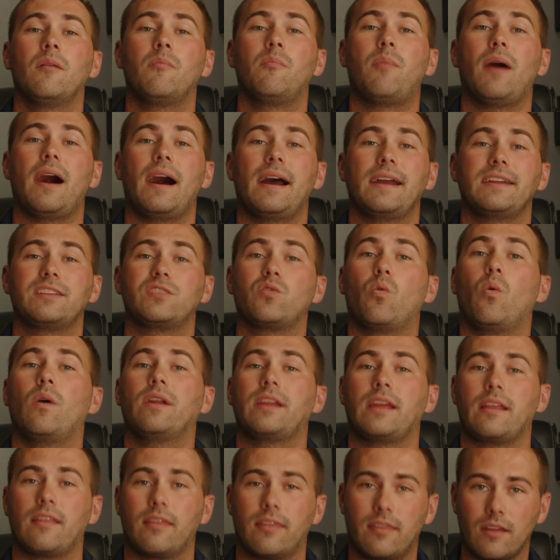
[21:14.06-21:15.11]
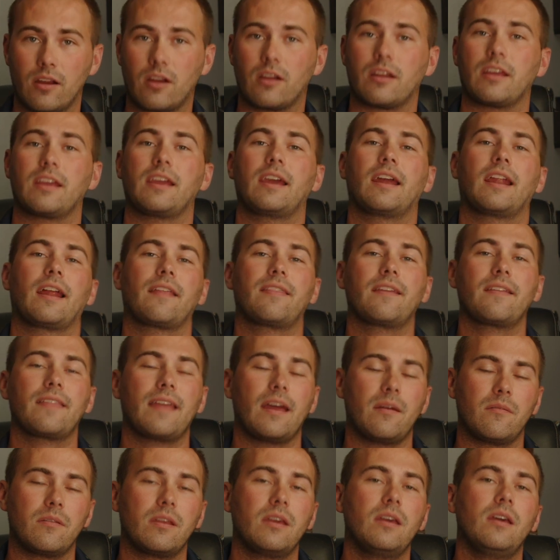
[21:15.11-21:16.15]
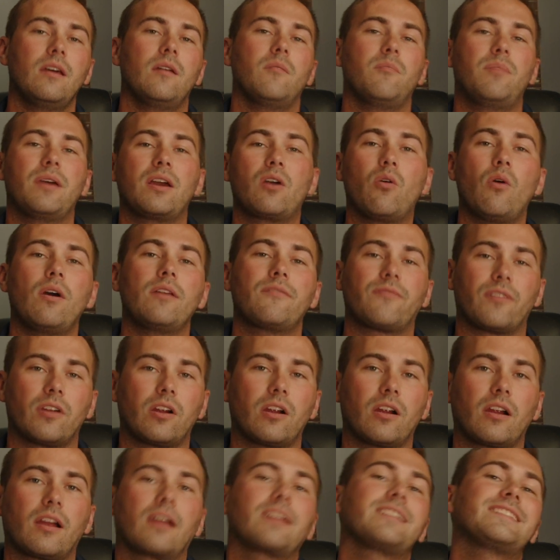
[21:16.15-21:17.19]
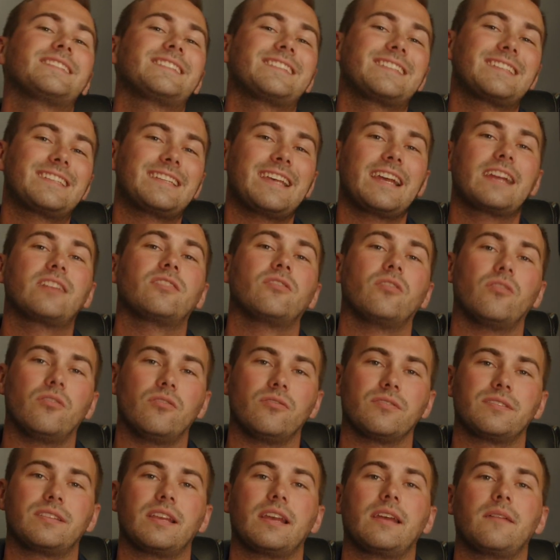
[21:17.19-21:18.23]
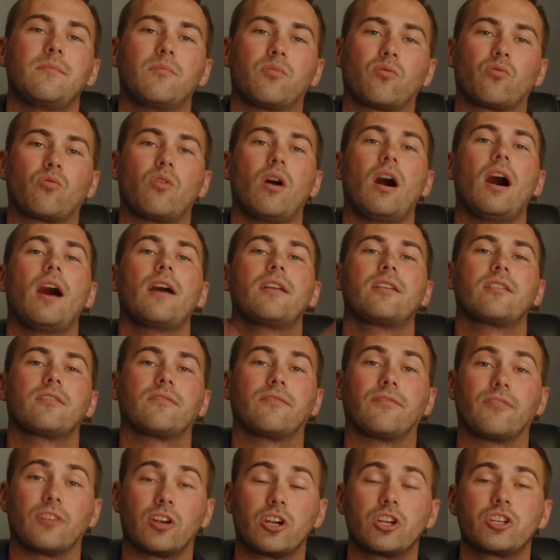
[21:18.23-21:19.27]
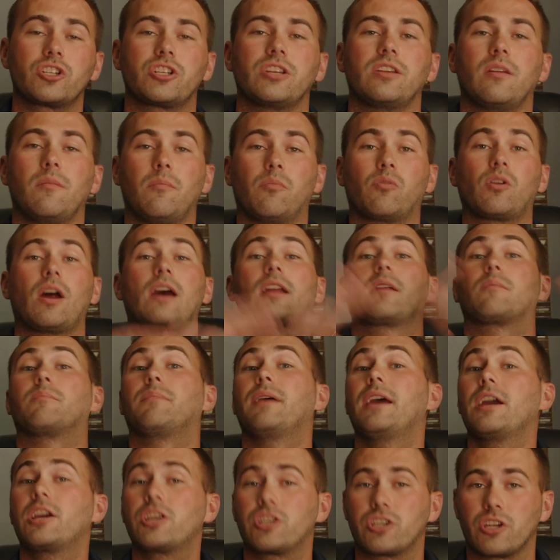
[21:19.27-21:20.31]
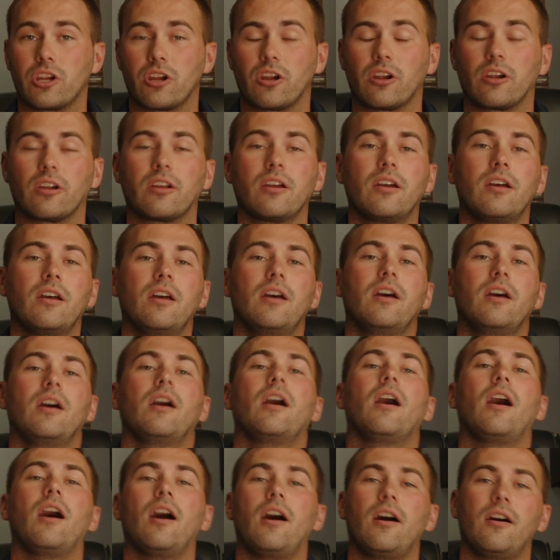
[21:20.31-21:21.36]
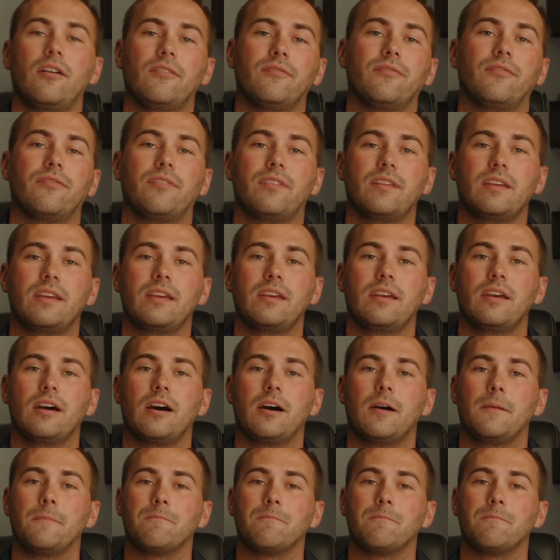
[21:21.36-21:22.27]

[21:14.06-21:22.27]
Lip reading: by 2030. And I think that Bitcoin for her signals a broader version, a broader picture of the